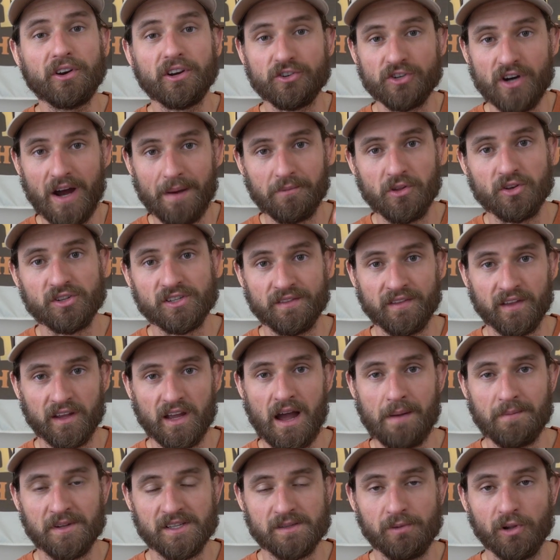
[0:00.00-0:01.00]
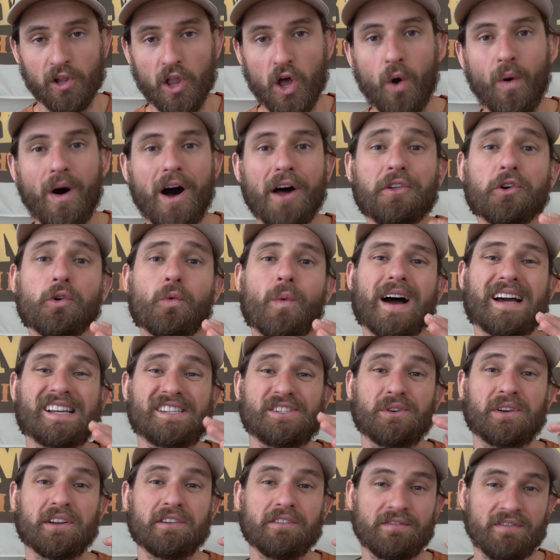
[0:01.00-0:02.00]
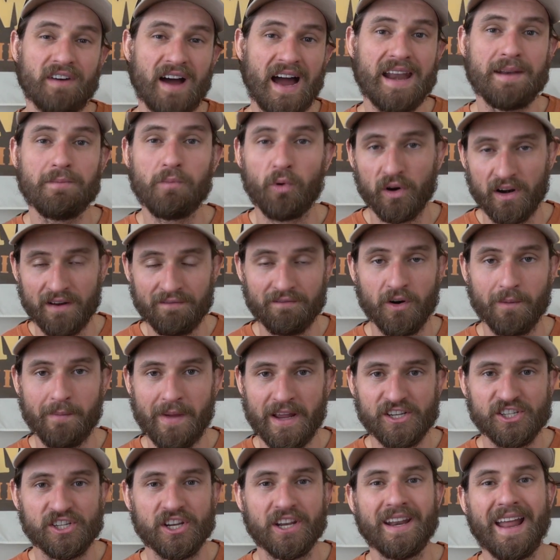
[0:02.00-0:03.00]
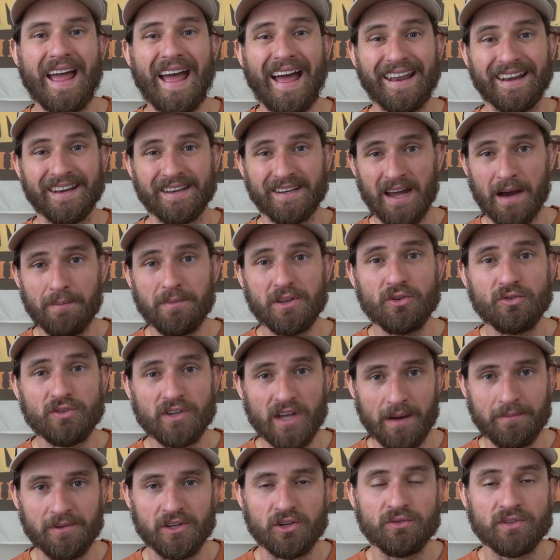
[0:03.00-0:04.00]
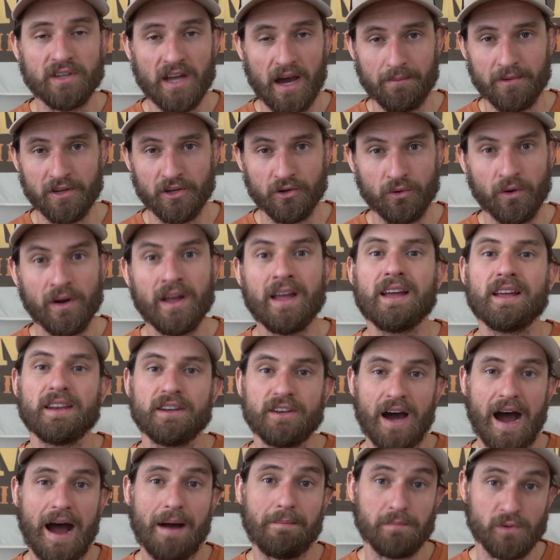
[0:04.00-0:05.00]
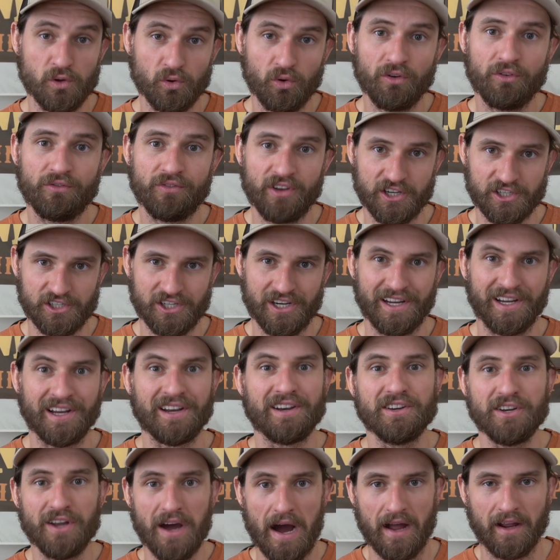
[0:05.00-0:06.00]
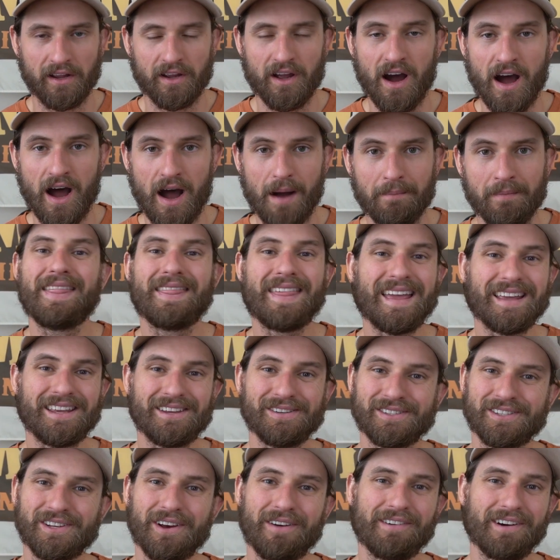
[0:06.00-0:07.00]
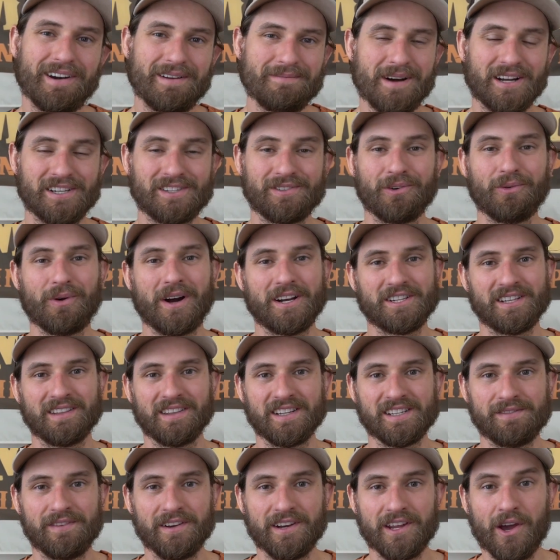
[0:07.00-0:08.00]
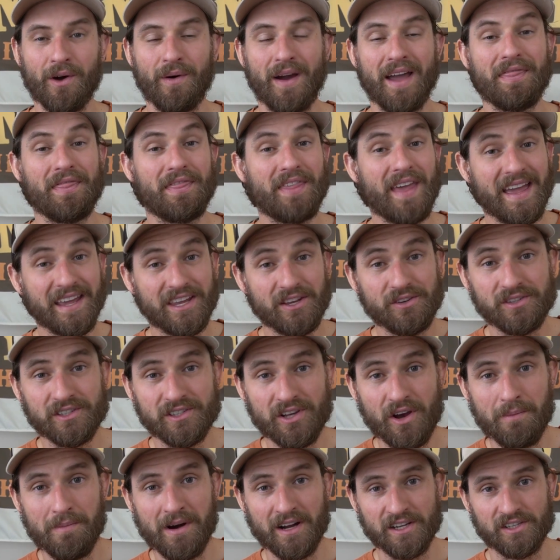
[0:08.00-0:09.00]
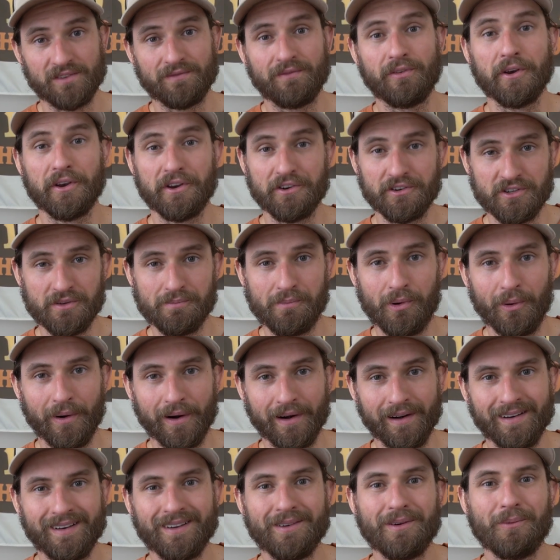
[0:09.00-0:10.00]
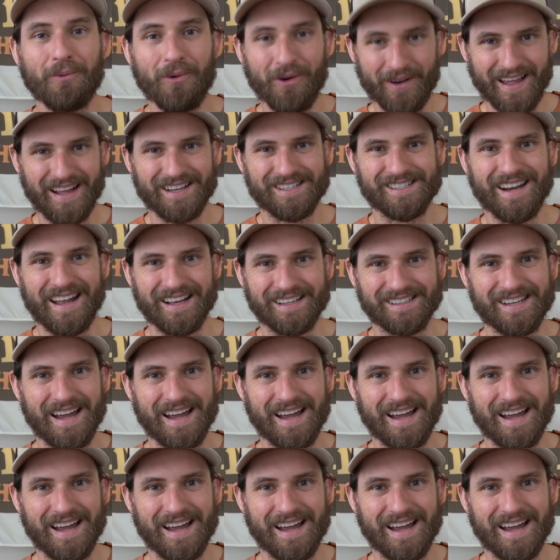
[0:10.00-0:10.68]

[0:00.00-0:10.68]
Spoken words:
to drop those in the comments below. Otherwise, you can find more information at www.mulefishing.com. Thank you so very much for watching this video, and thank you so much for your support. We'll catch you next